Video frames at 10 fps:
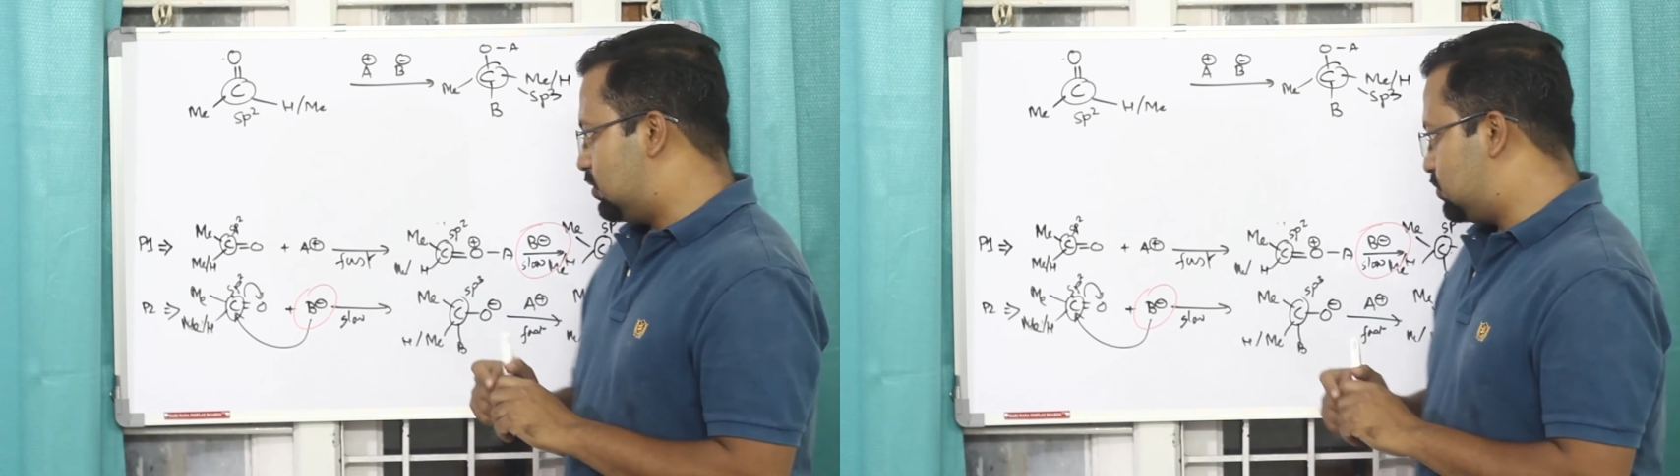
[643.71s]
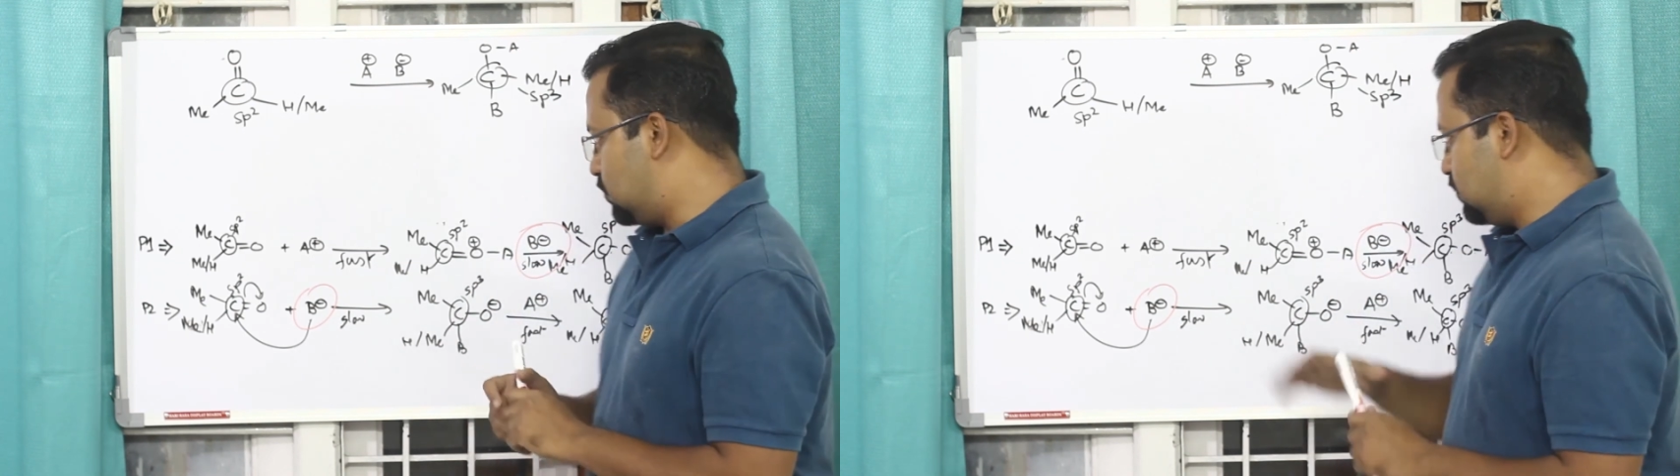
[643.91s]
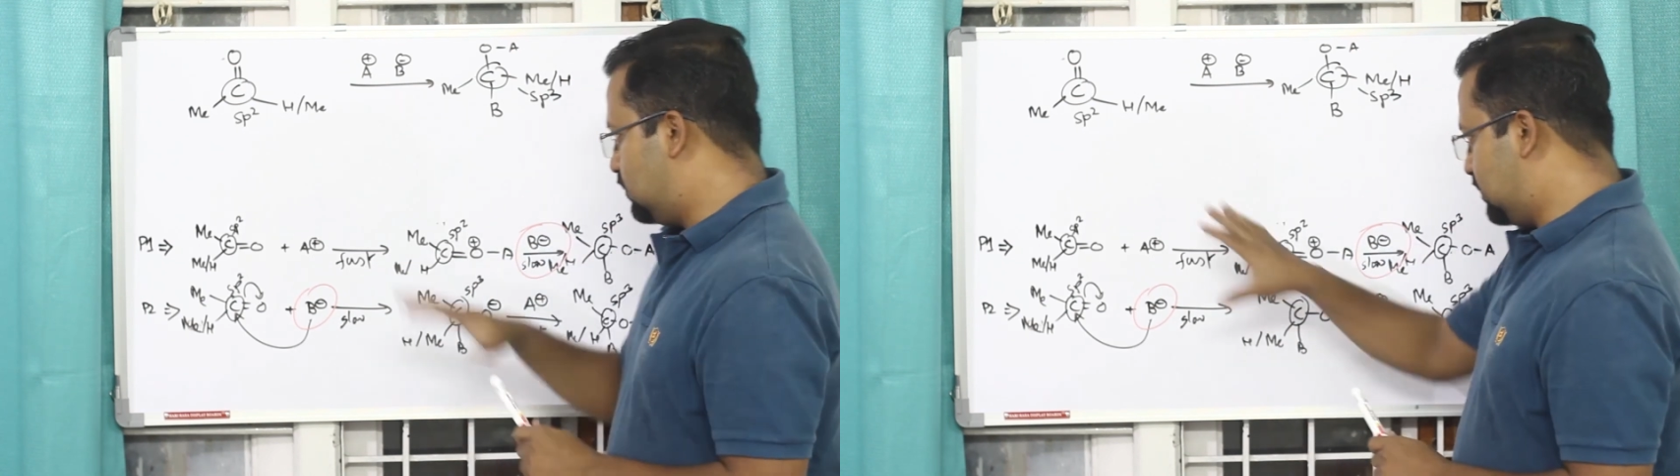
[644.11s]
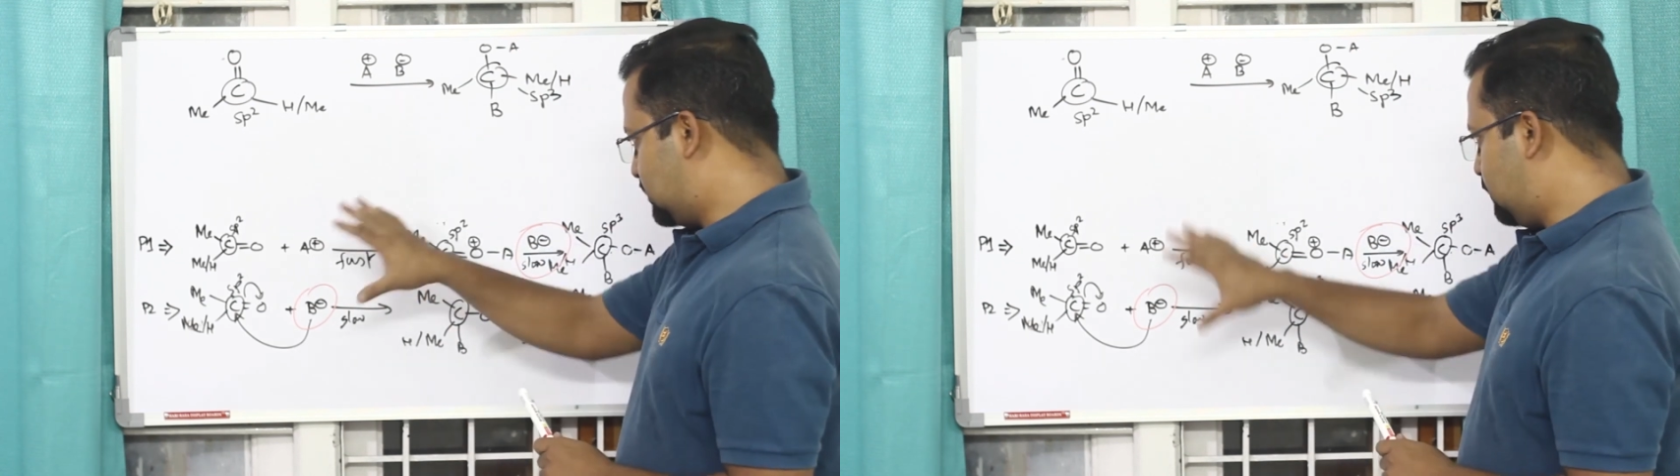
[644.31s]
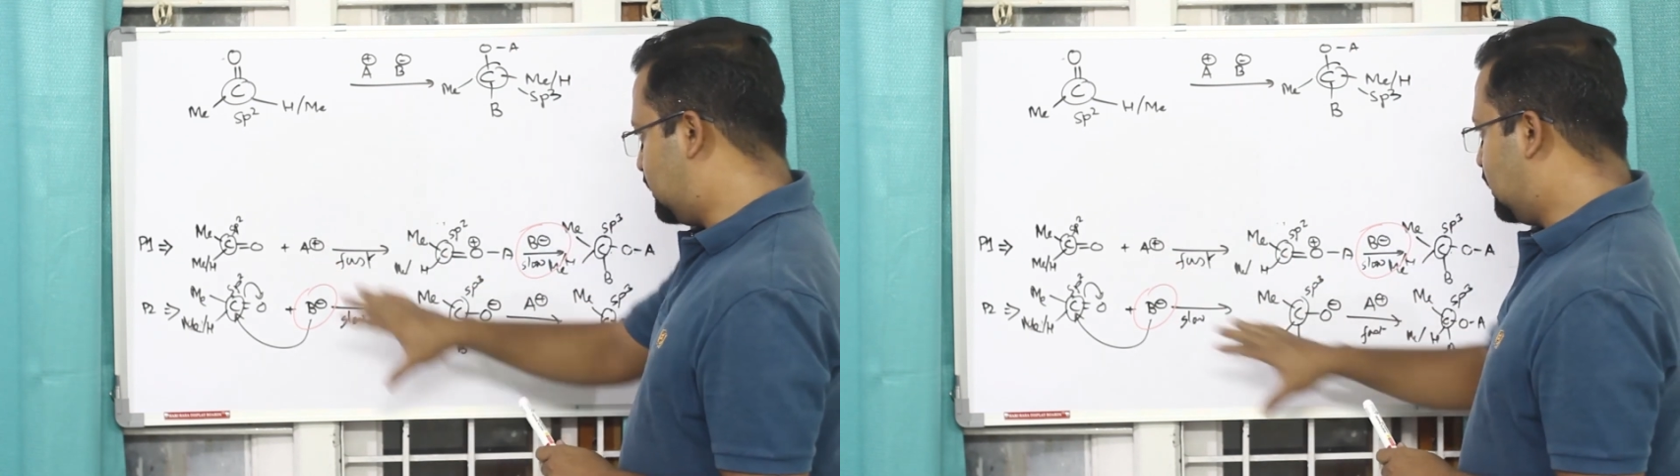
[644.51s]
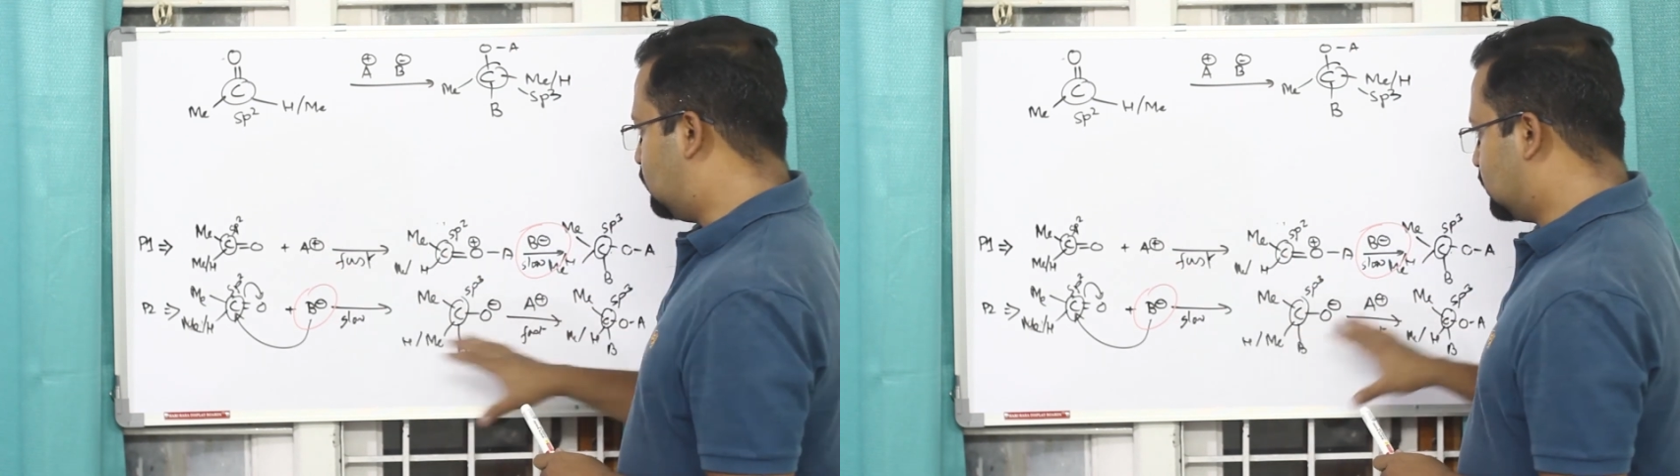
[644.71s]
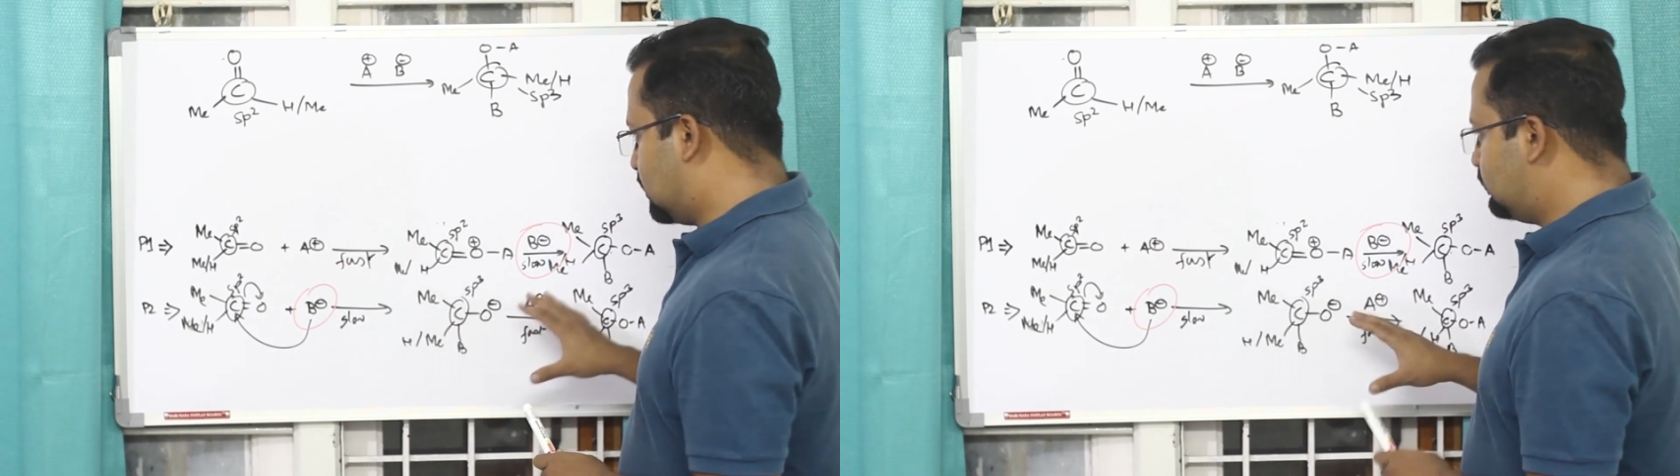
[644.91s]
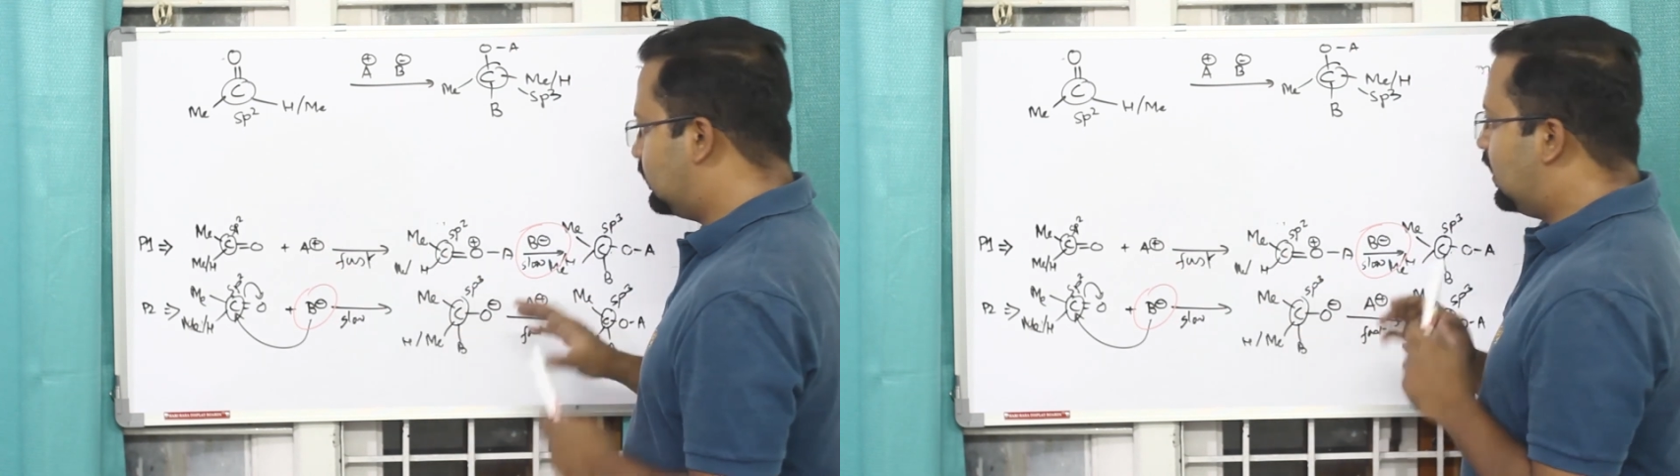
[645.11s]
So this will be the
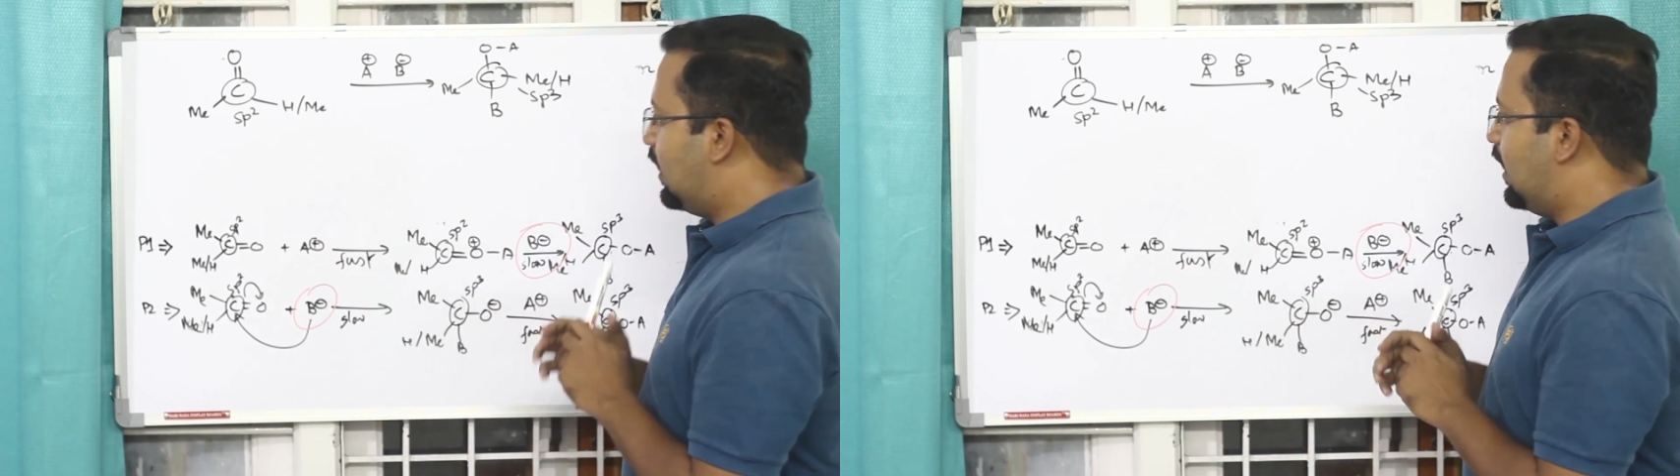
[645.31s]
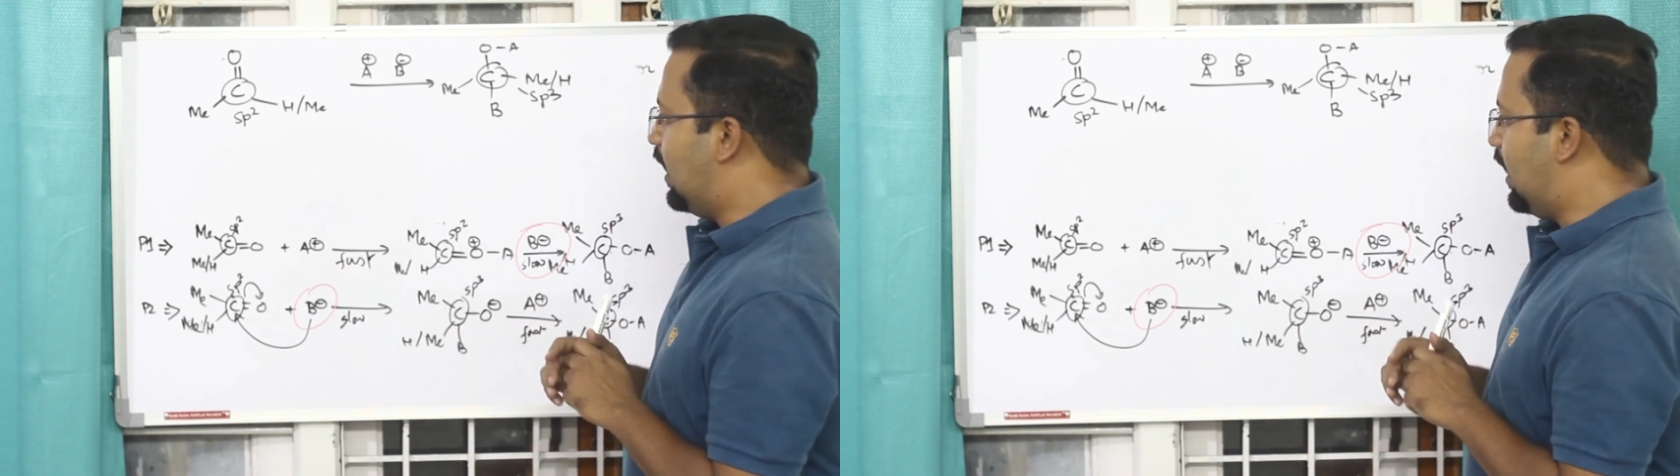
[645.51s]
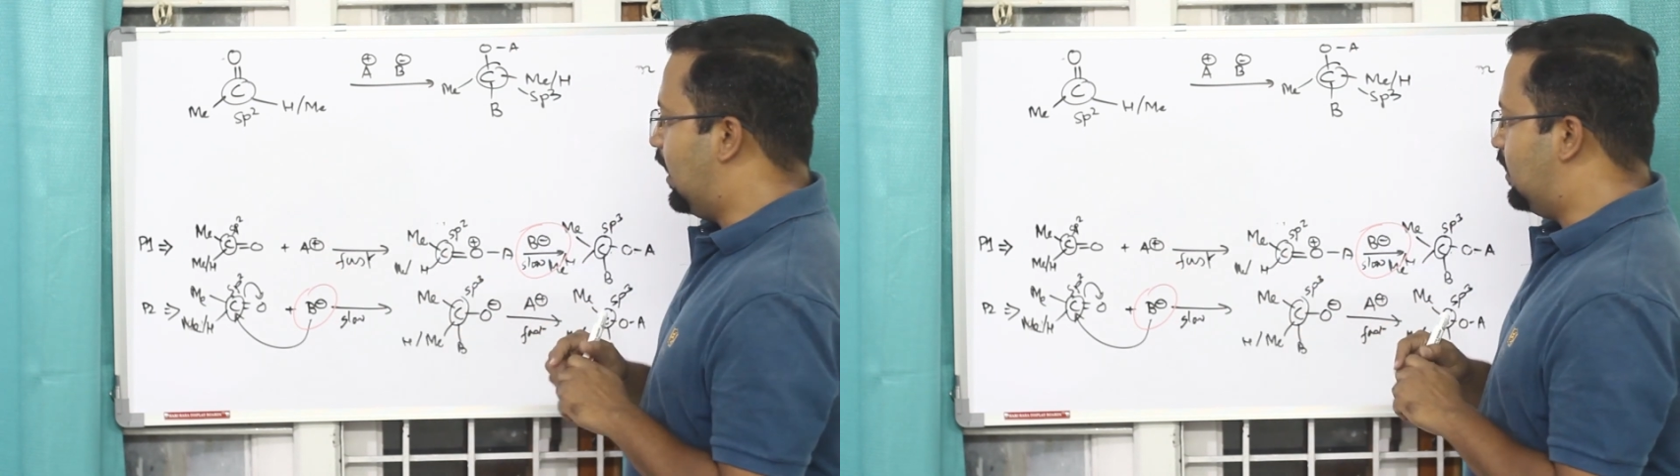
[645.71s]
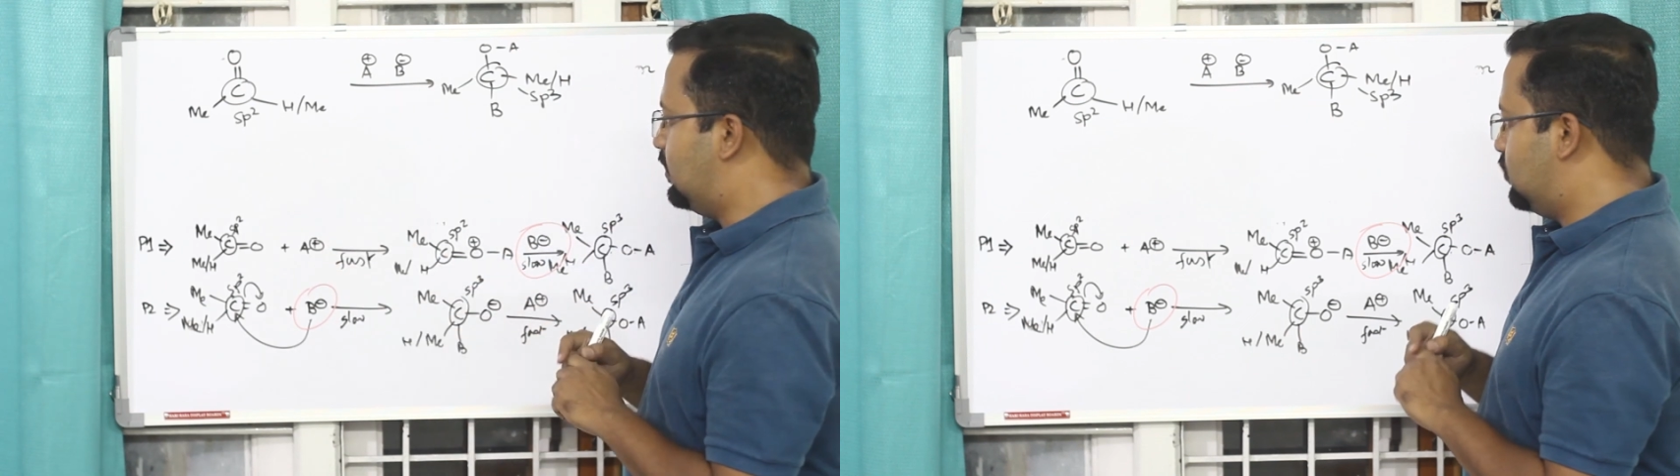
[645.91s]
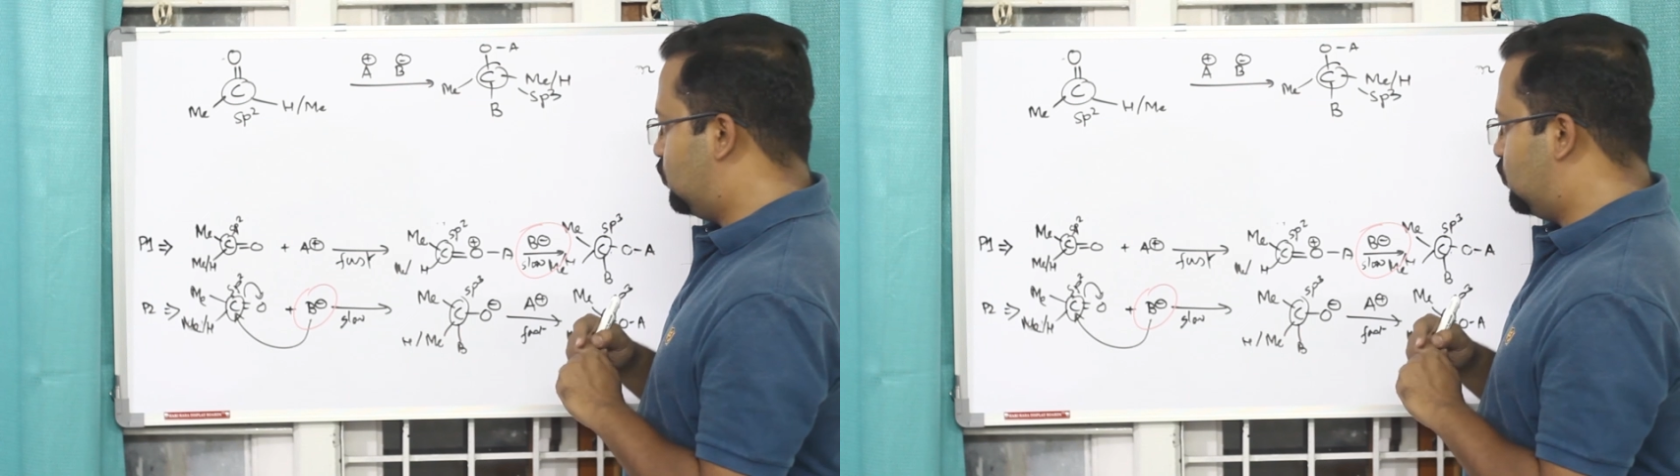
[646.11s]
outcome and